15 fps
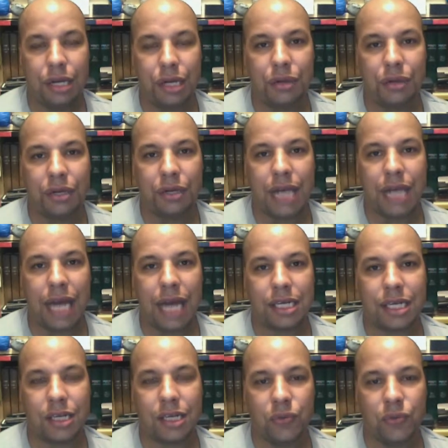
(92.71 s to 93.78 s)
you could
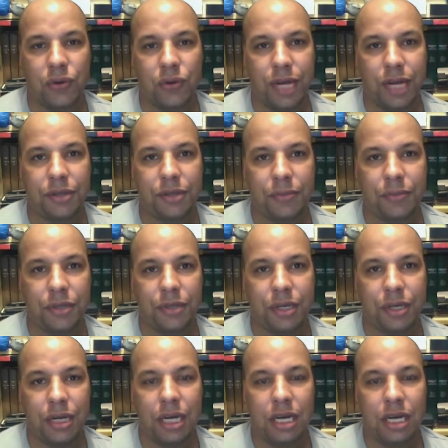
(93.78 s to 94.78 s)
access more items.